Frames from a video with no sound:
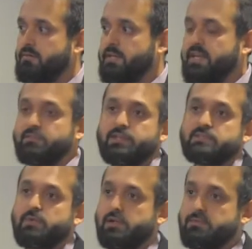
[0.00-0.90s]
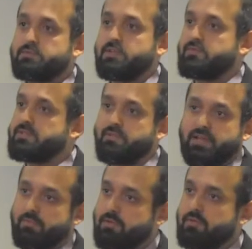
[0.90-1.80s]
Gateway as well. So it was
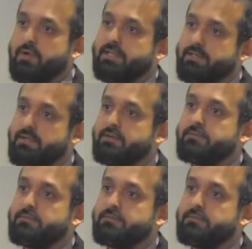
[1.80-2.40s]
available right there.